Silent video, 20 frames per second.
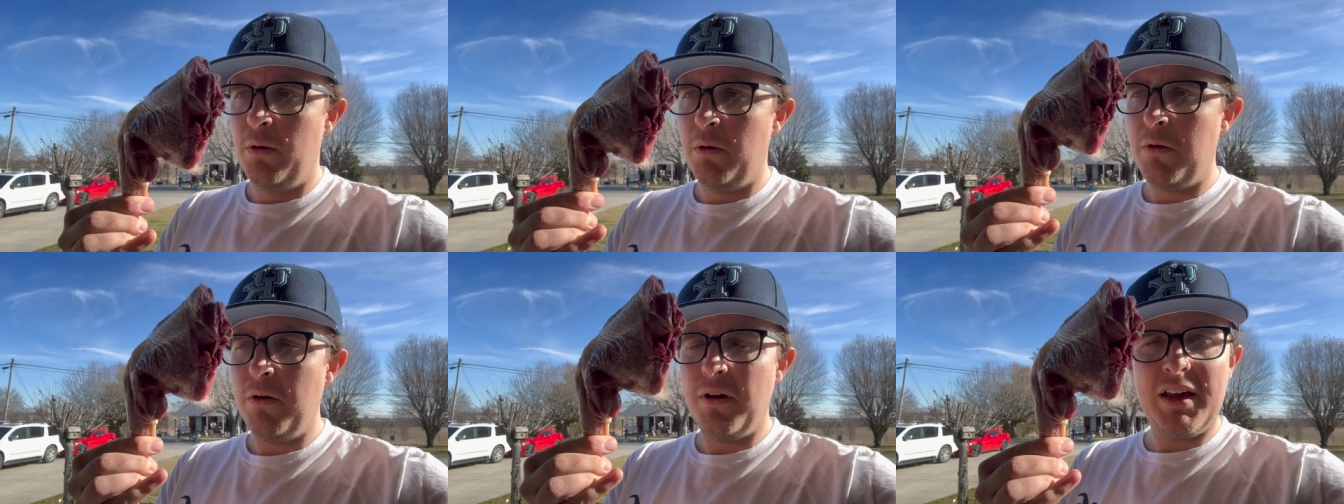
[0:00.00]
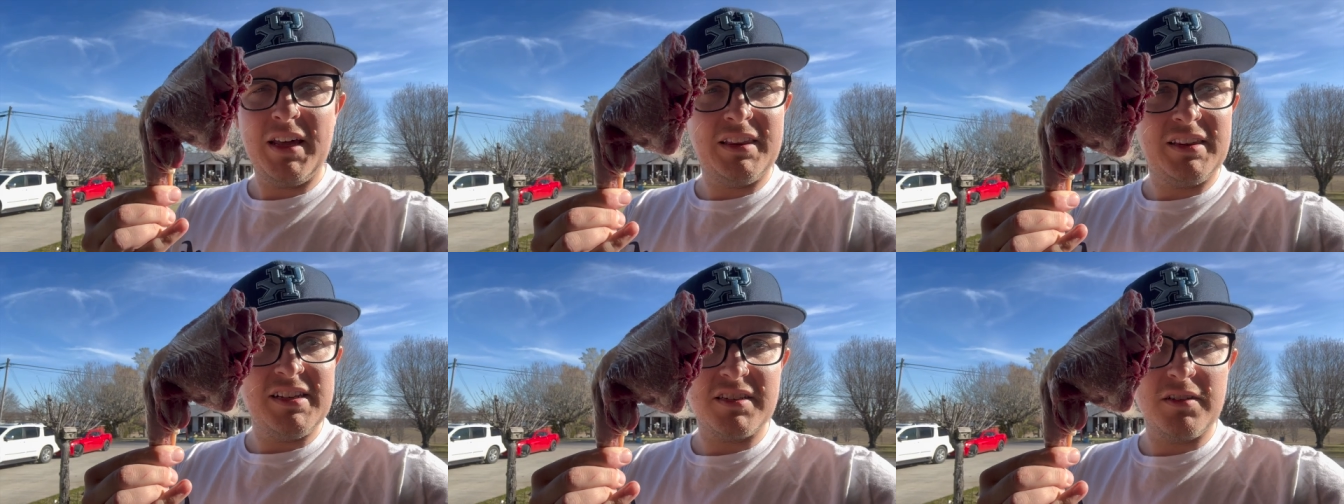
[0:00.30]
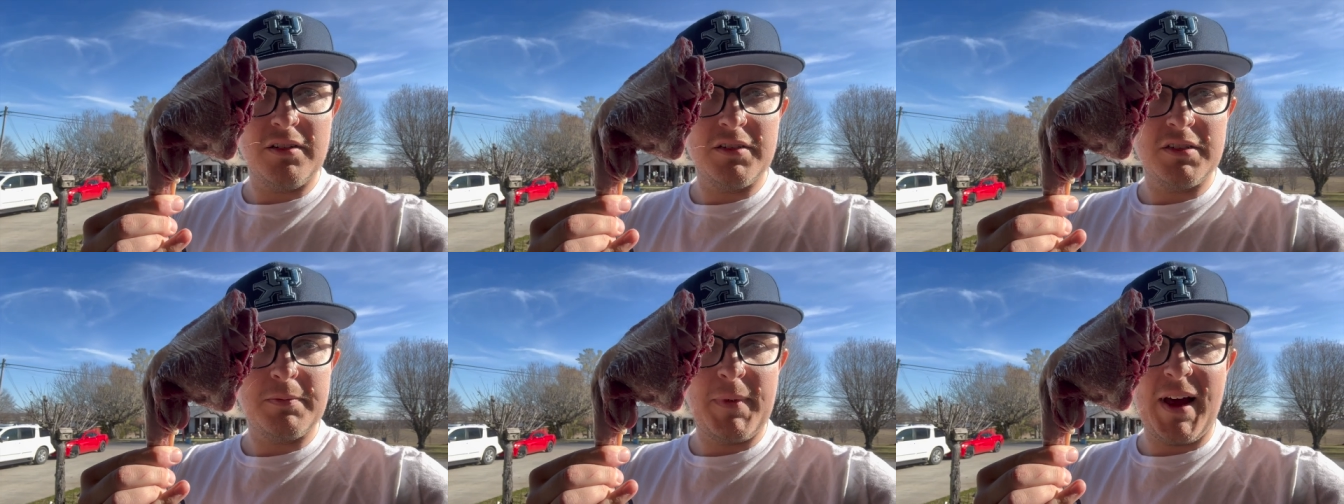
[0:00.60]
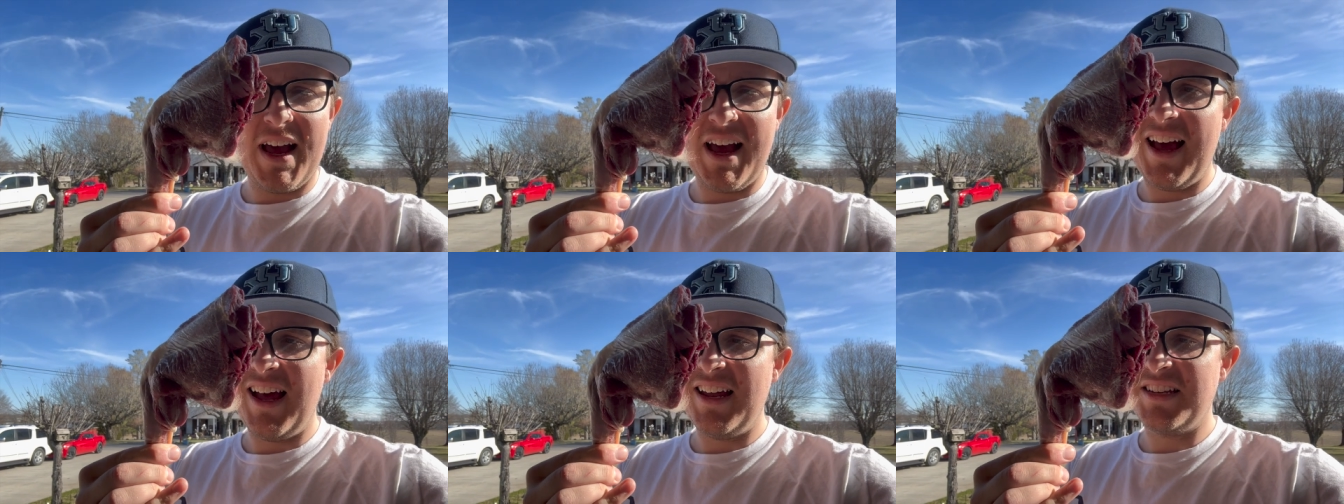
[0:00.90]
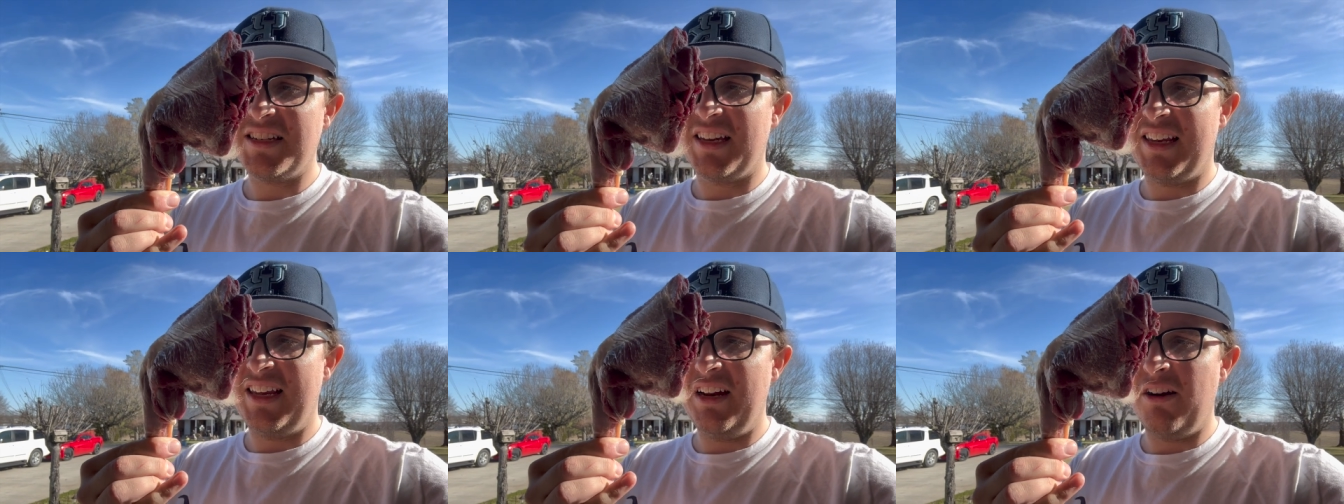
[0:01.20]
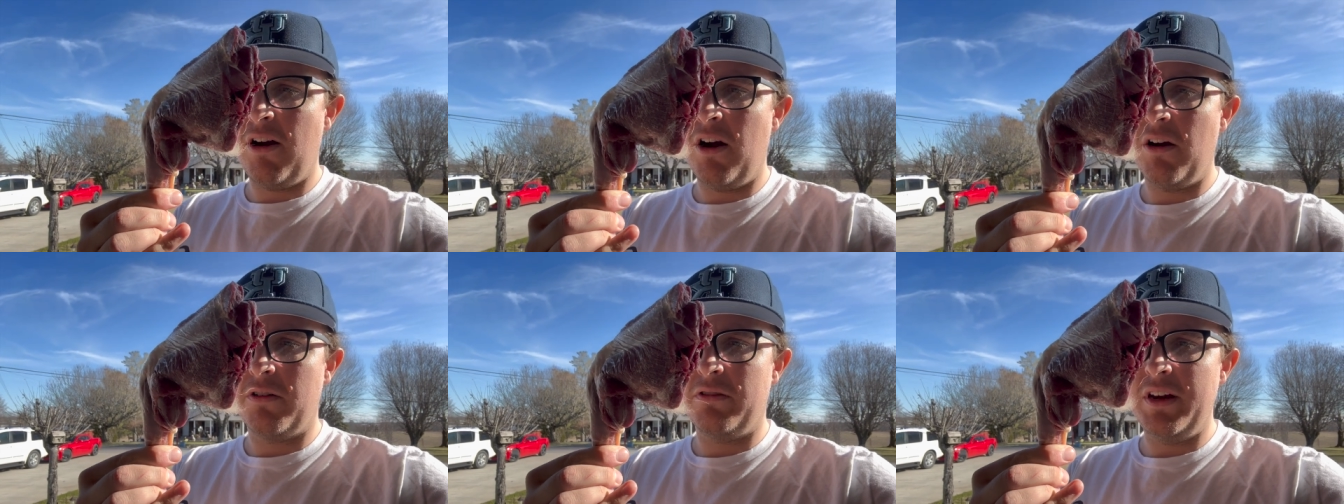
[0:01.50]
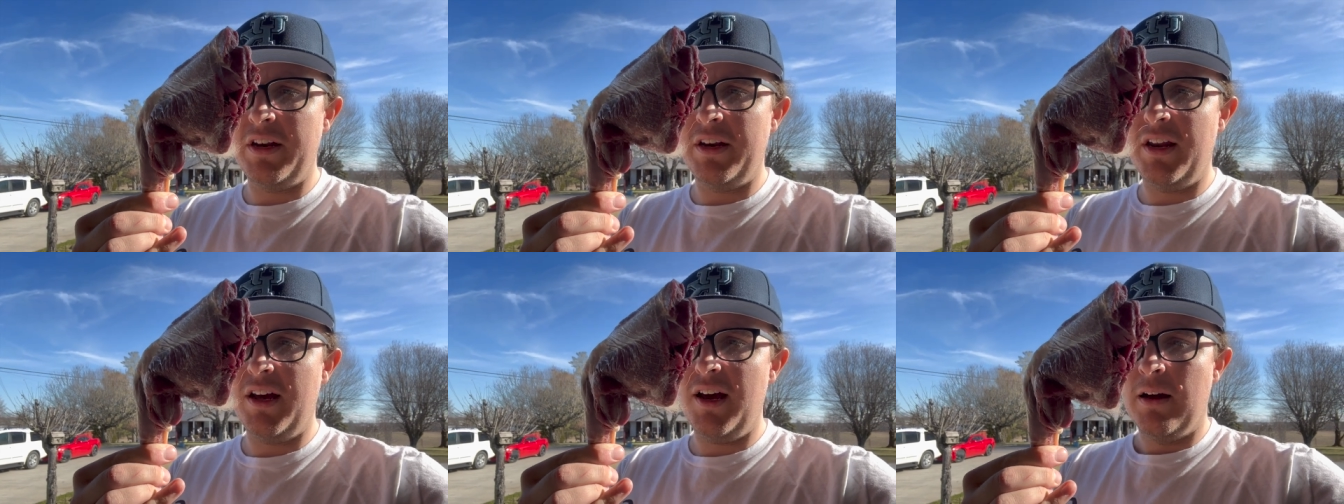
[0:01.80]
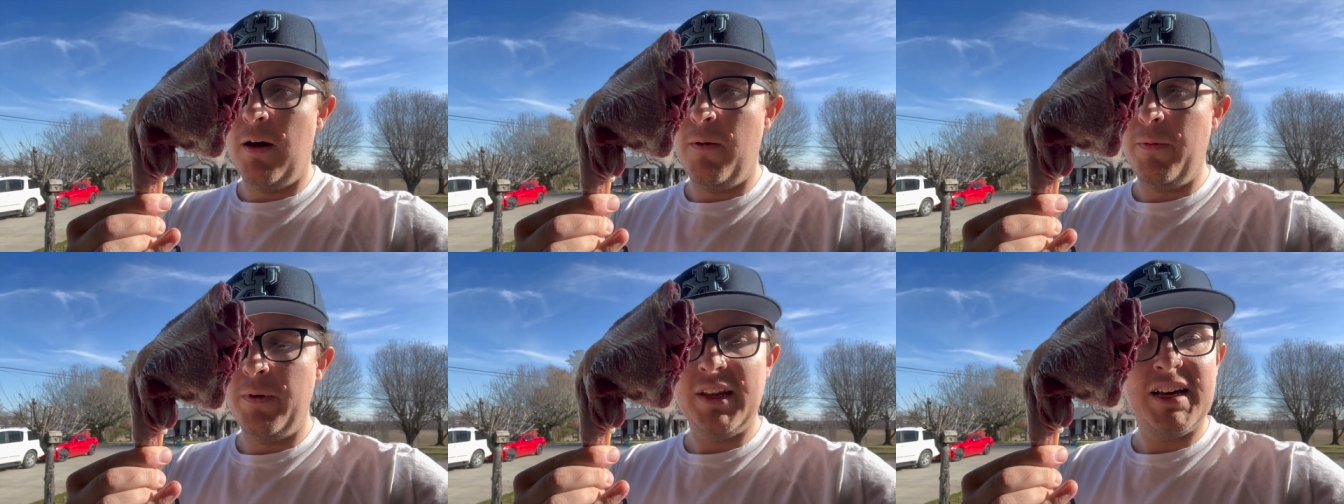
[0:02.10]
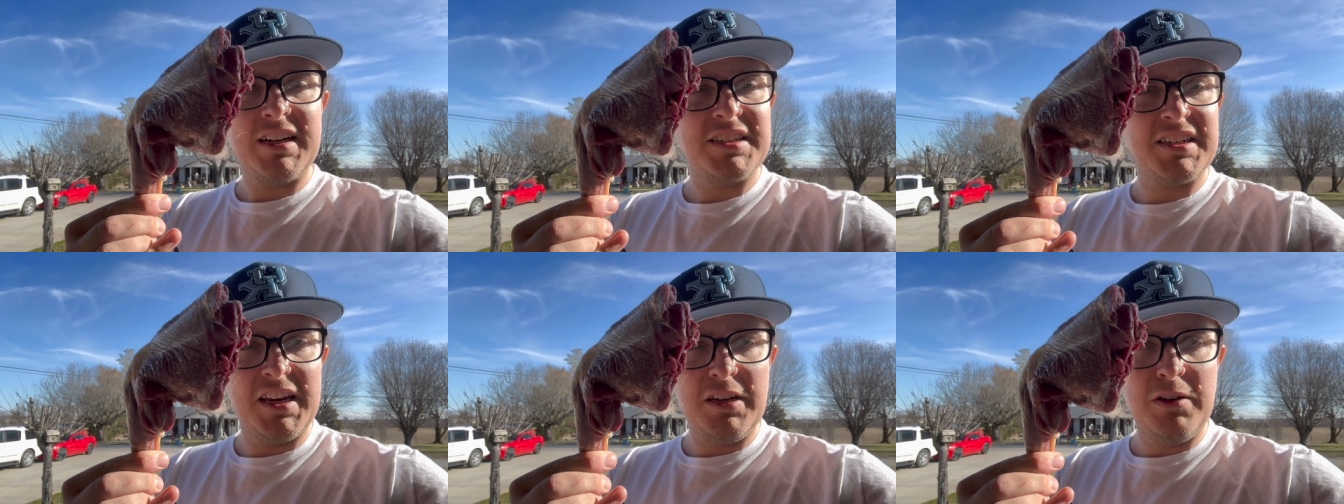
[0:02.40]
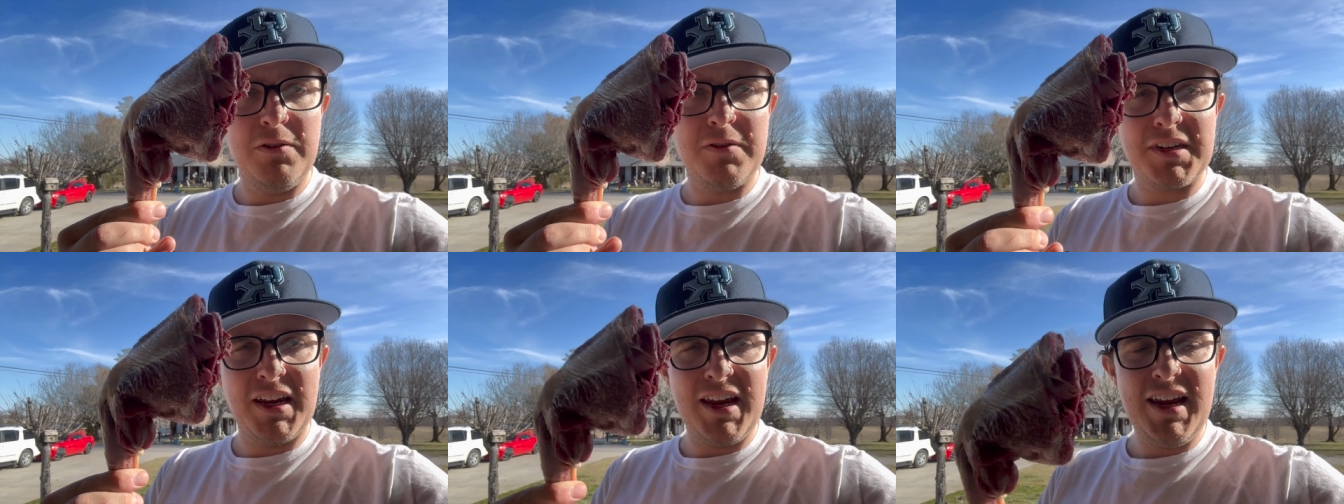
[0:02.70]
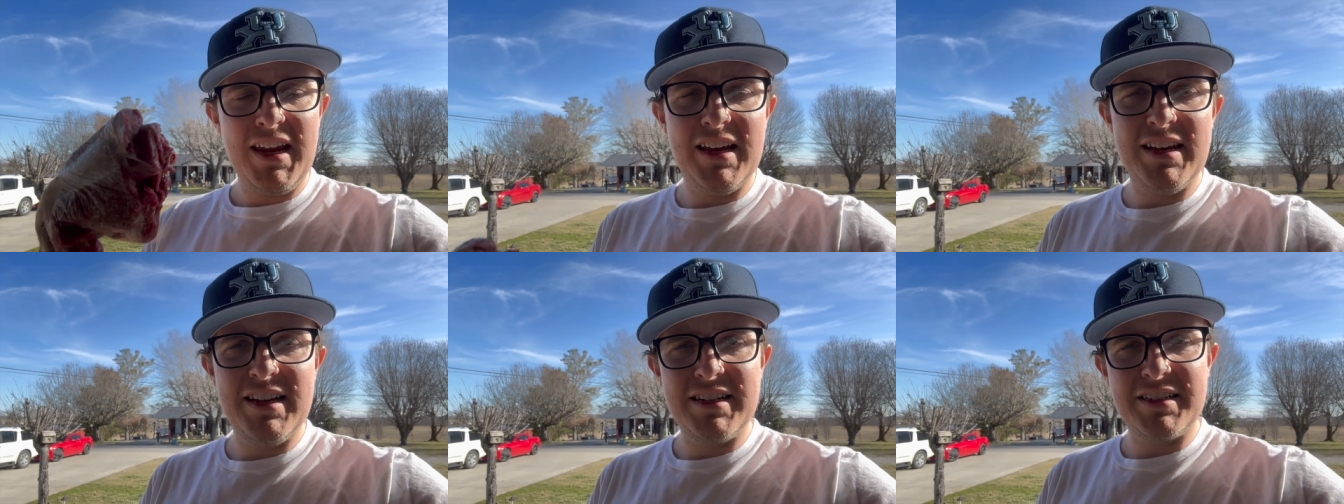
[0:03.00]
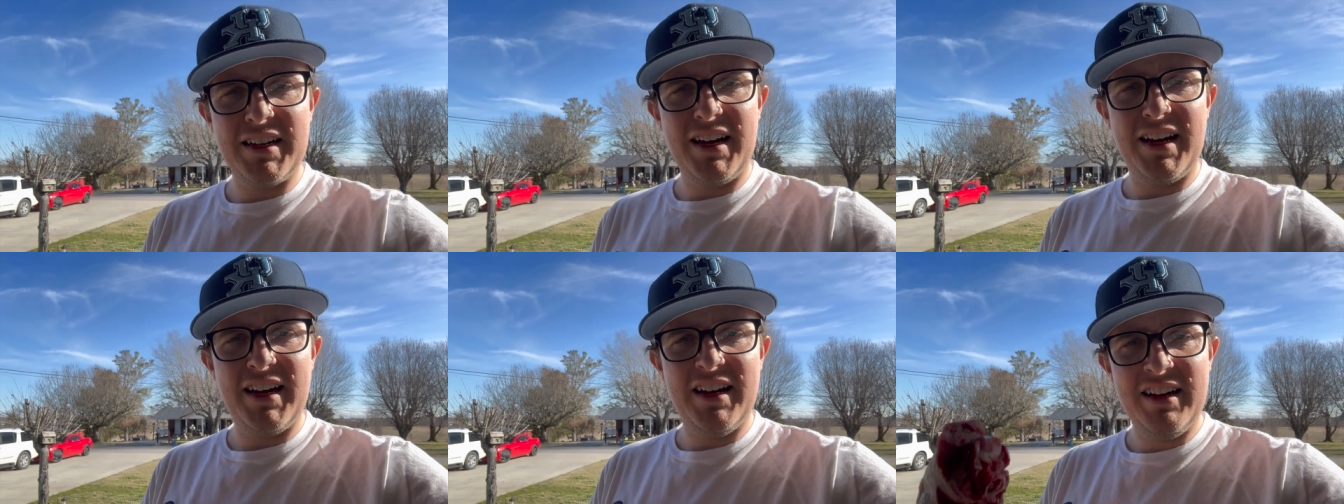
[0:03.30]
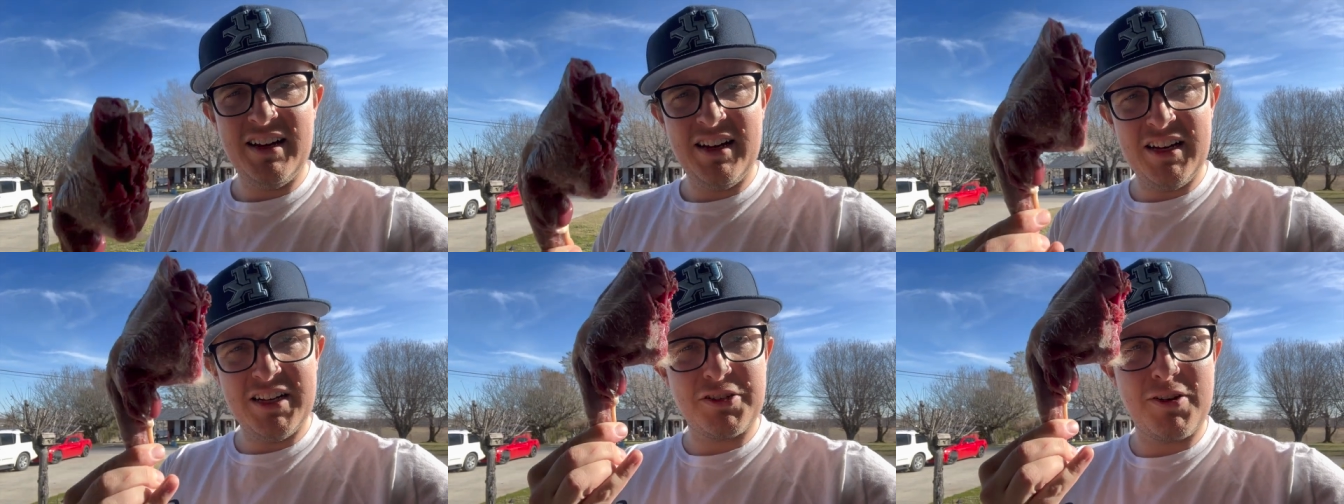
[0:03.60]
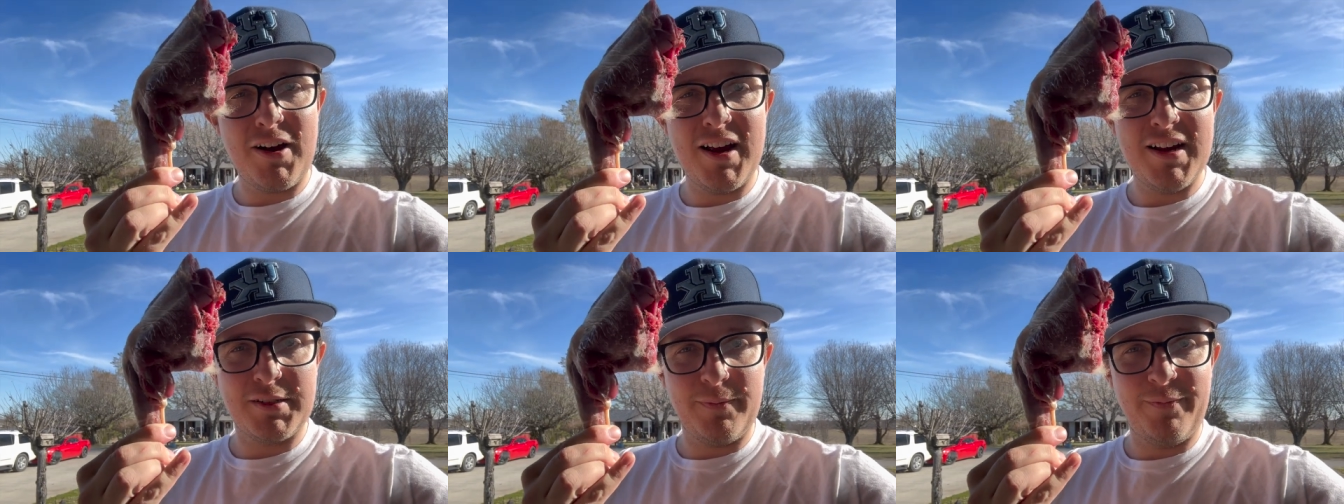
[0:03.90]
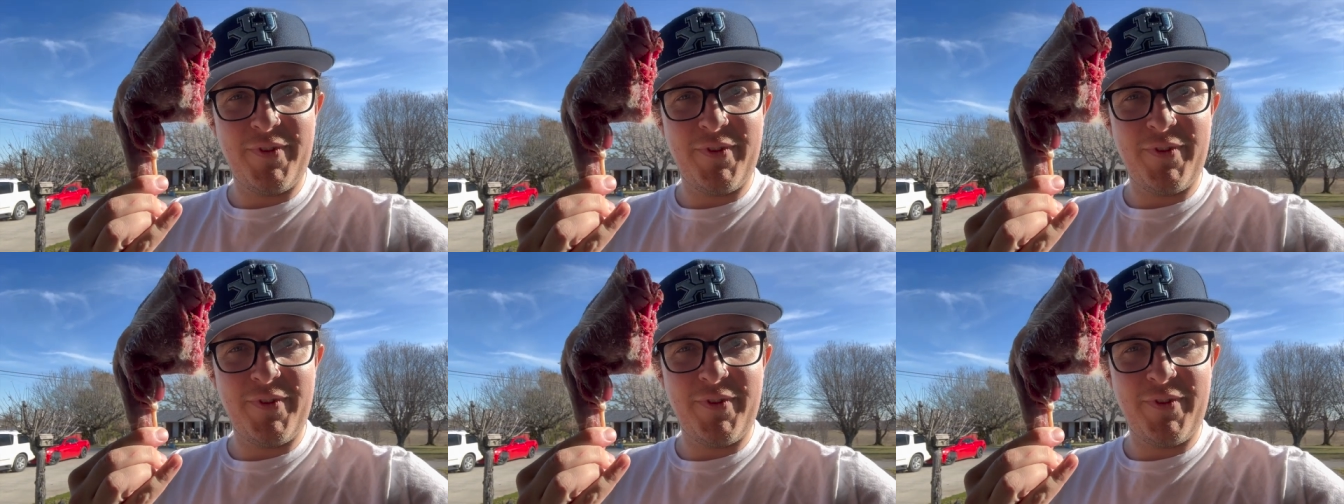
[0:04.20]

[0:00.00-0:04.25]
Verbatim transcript: We're going to get this on some ice, get her all cleaned up. Hopefully the next thing you see is uh, us trying some